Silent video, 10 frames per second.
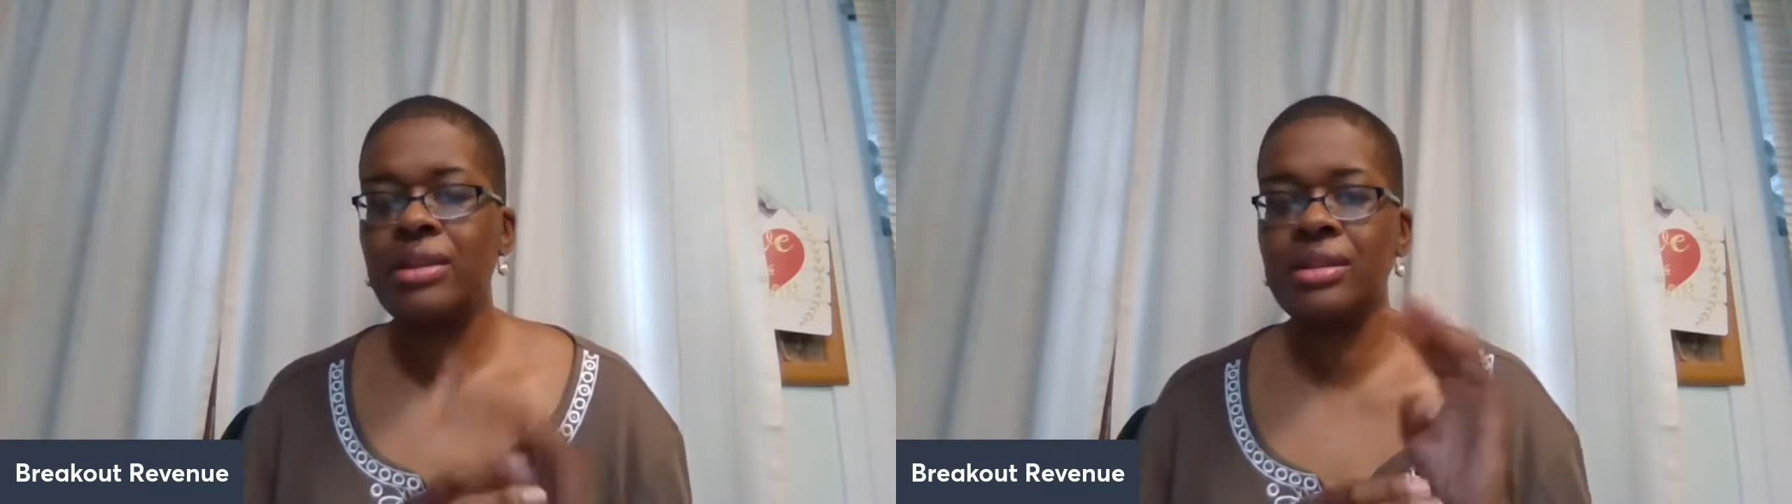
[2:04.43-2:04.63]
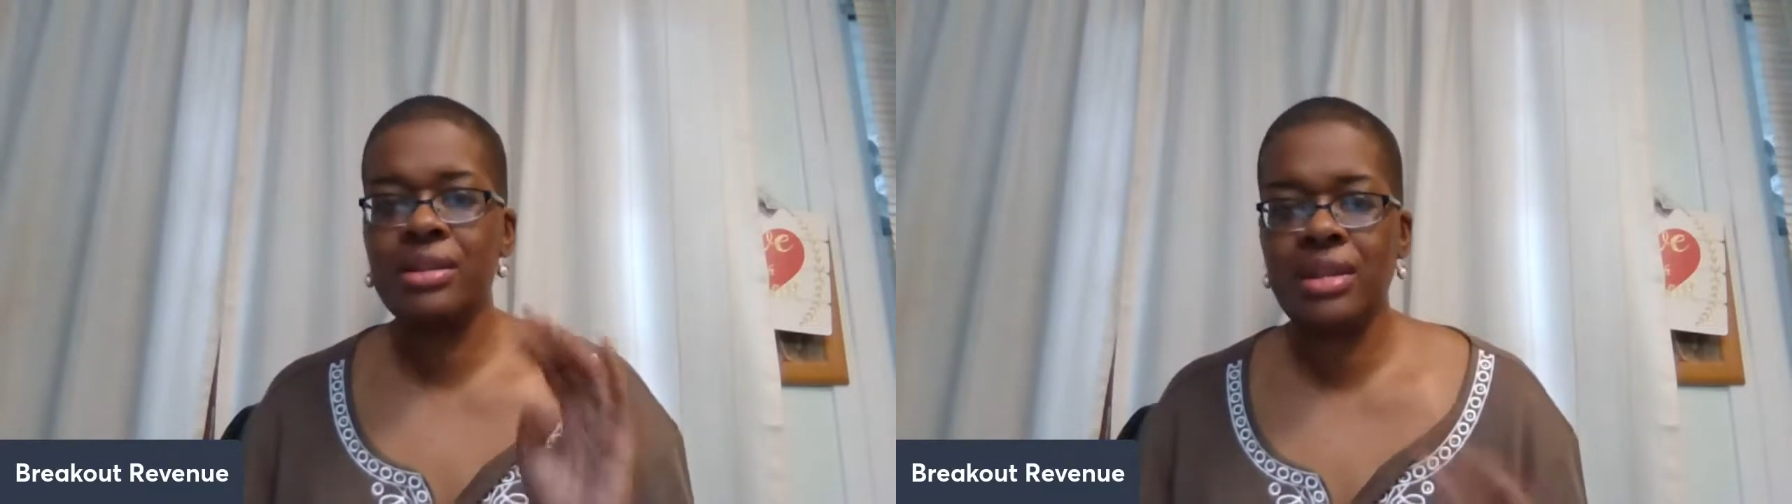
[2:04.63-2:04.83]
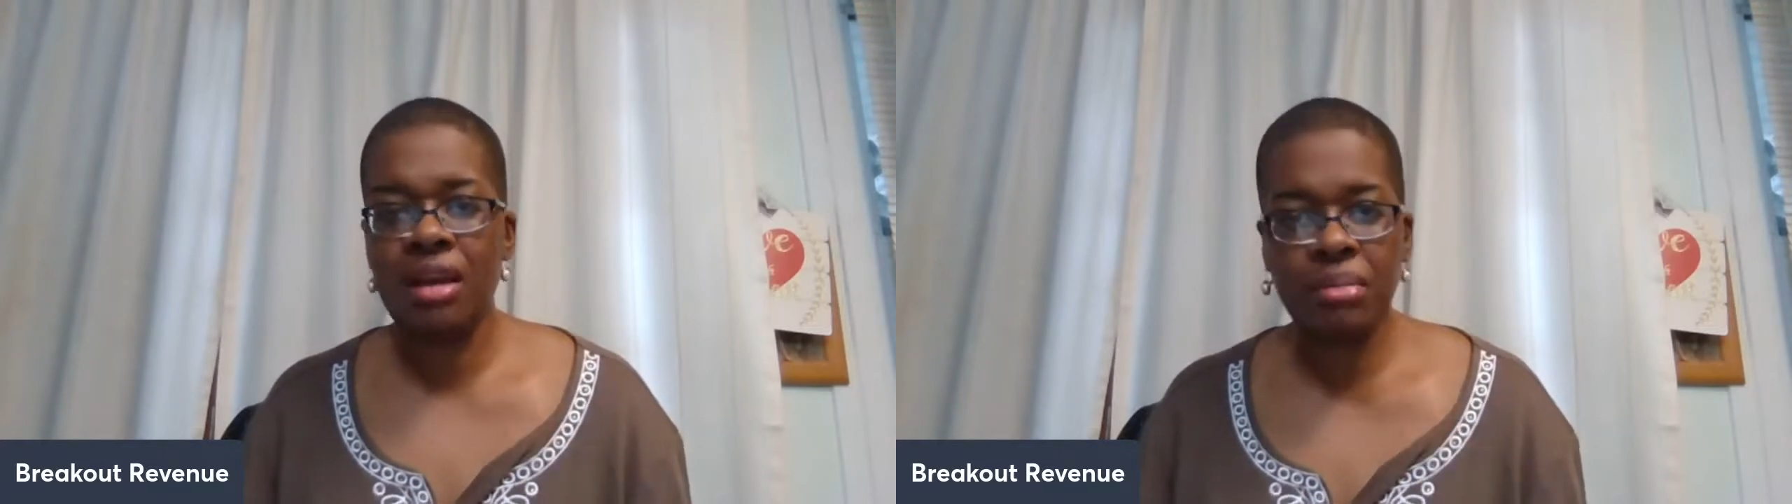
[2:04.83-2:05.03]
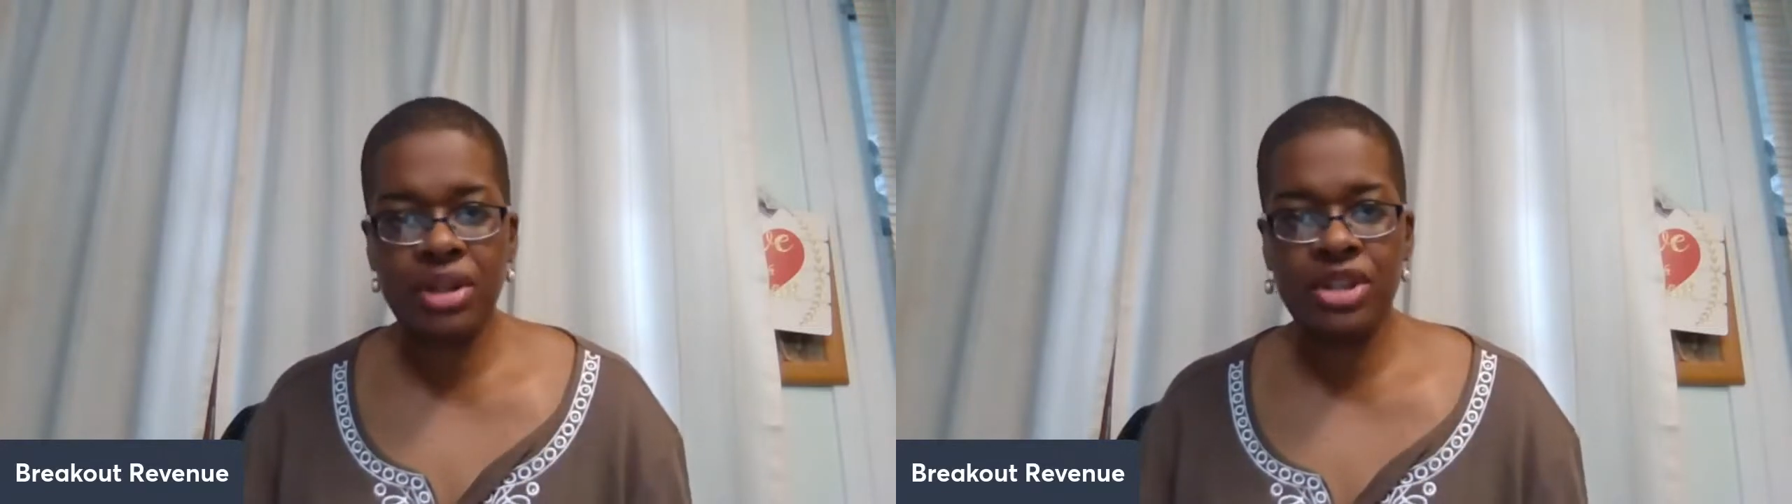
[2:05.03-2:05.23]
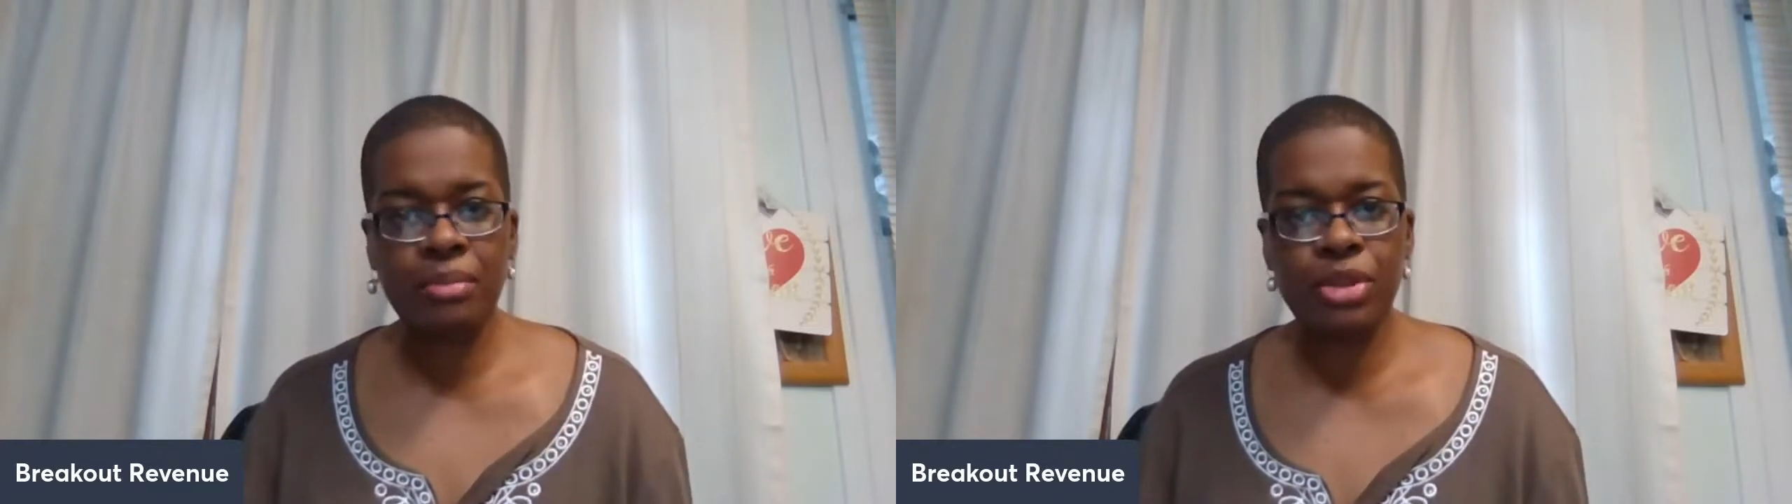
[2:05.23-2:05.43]
this is how
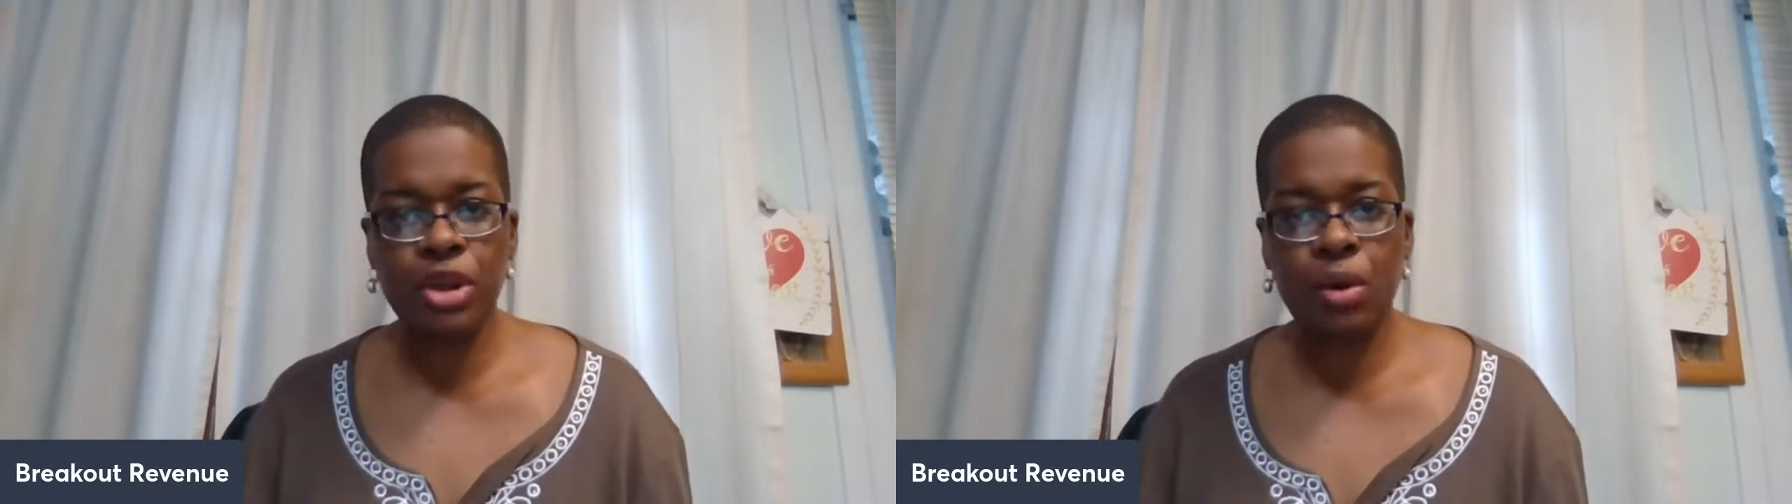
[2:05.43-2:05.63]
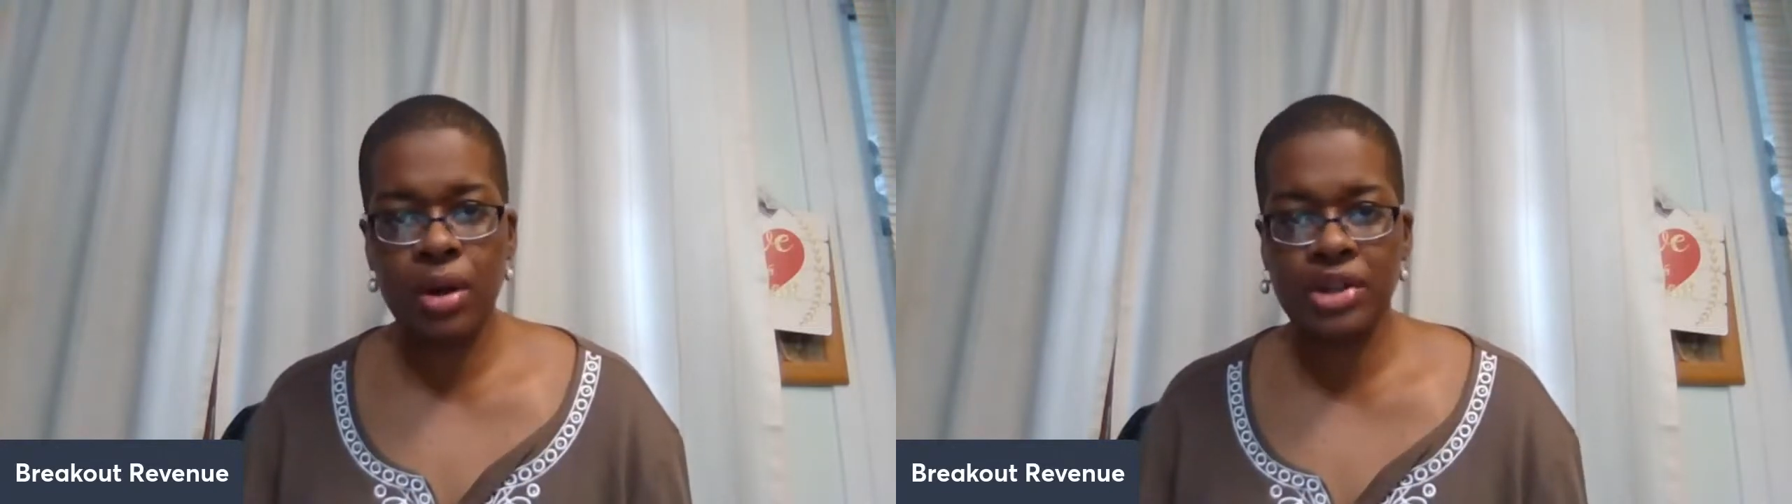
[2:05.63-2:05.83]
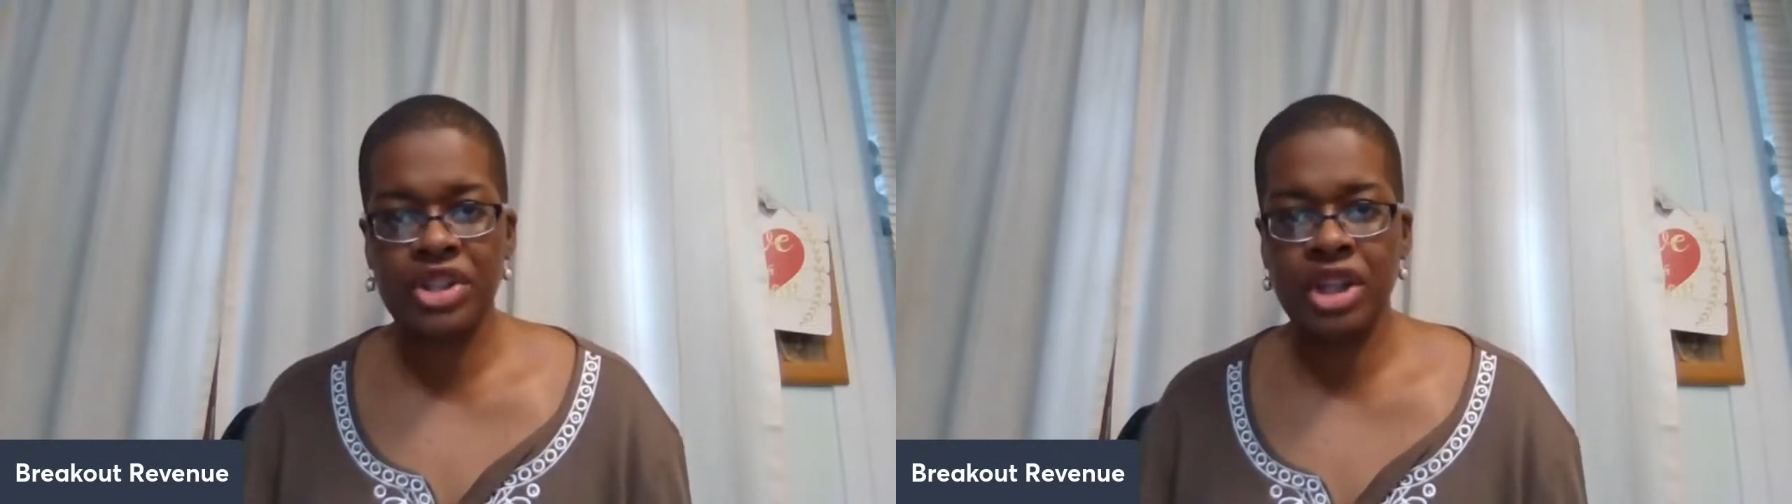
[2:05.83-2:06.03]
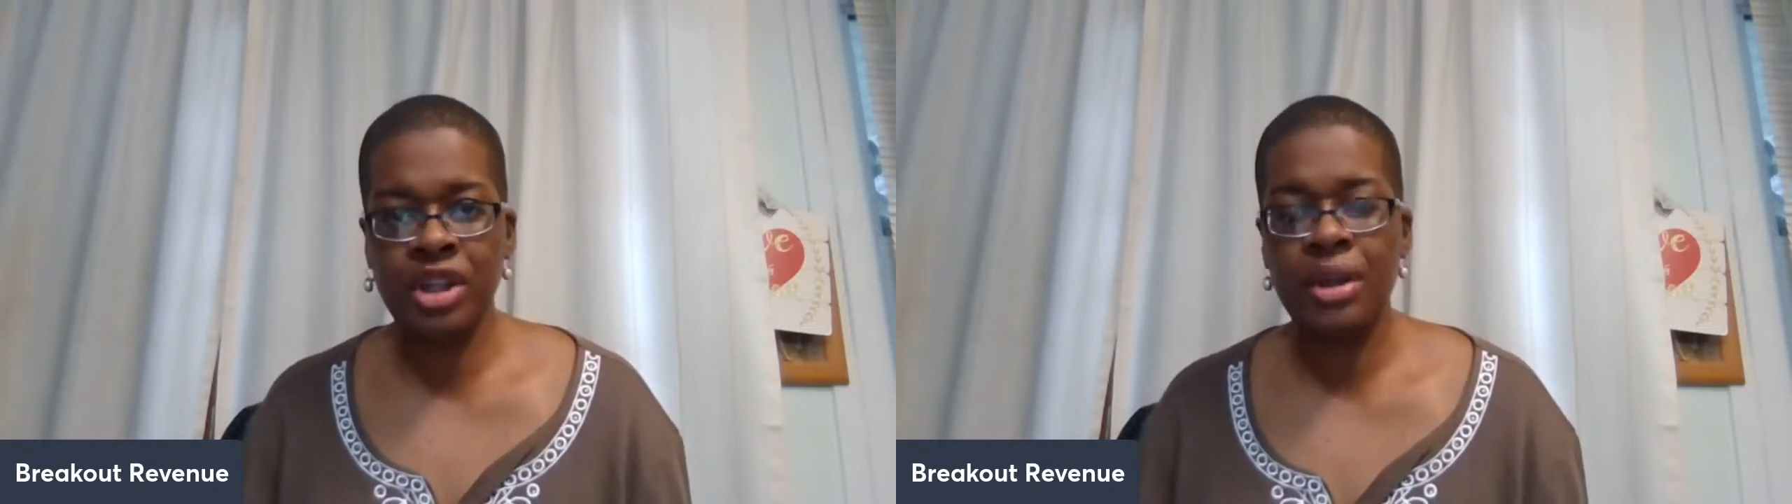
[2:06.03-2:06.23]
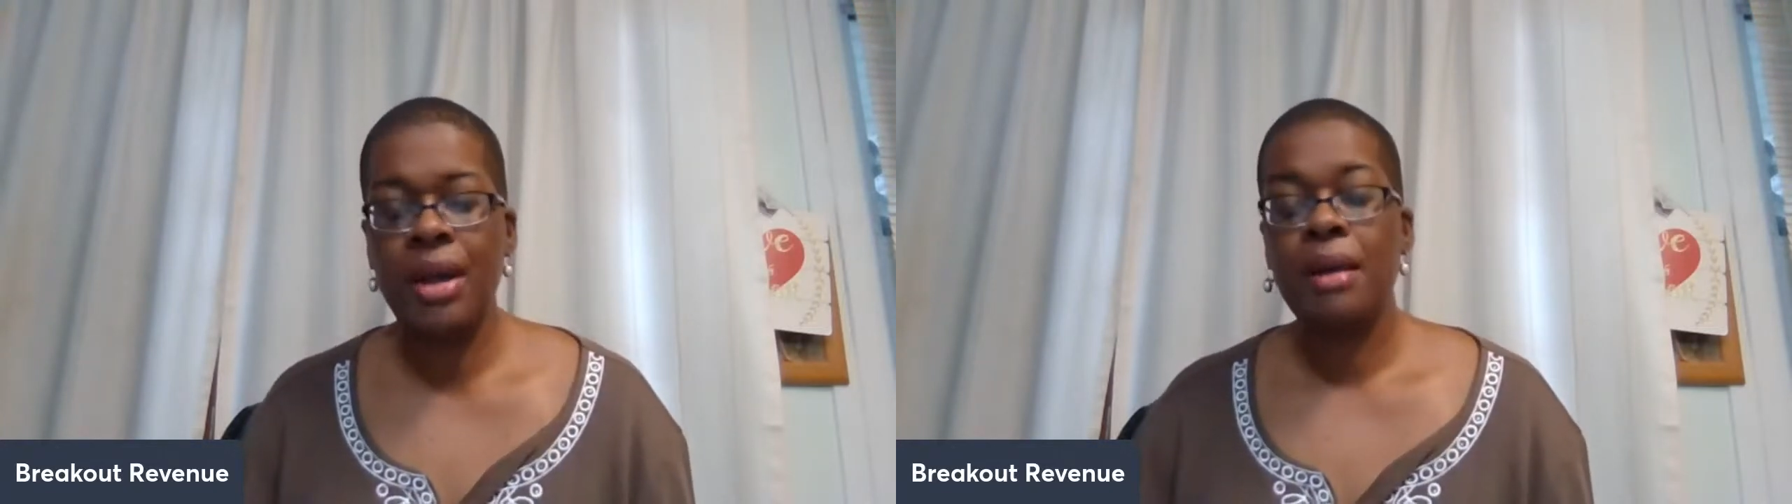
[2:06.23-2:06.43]
much I'm charging,